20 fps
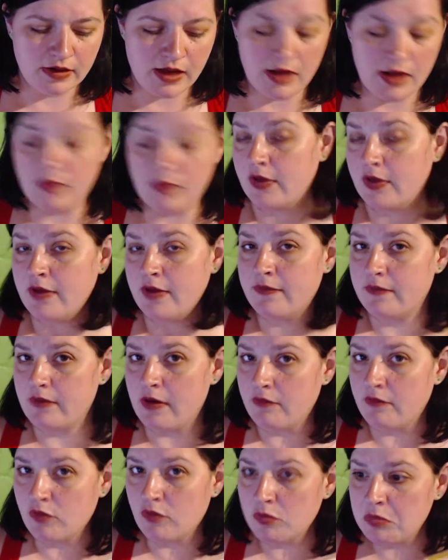I don't think I've
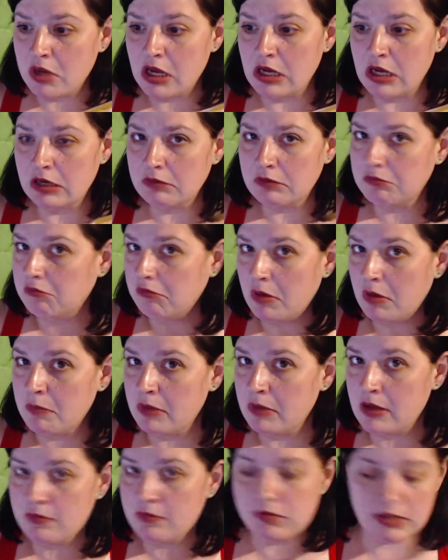ever bought a
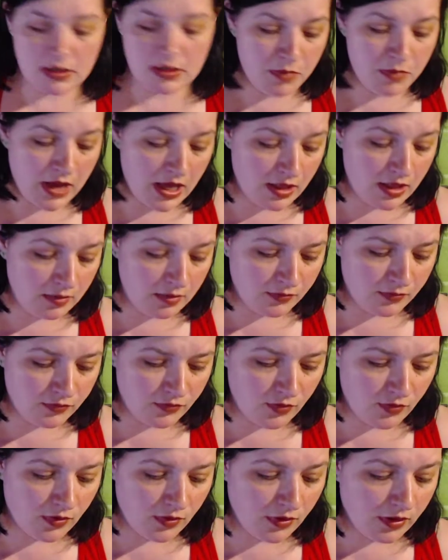Maybelline palette
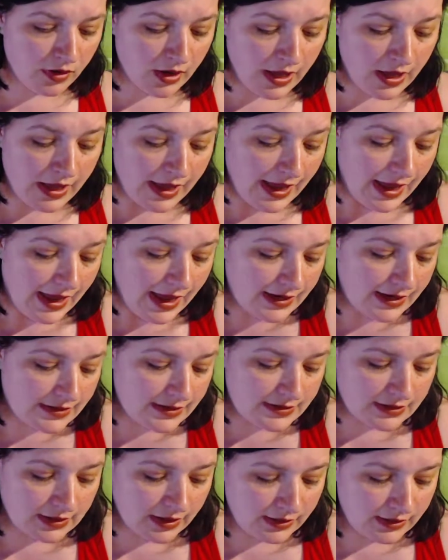before, and I
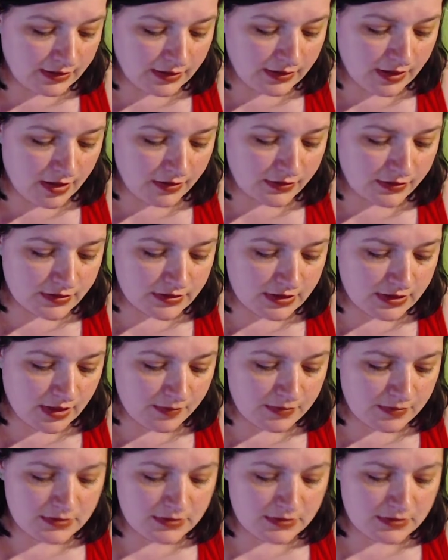did like the color scheme.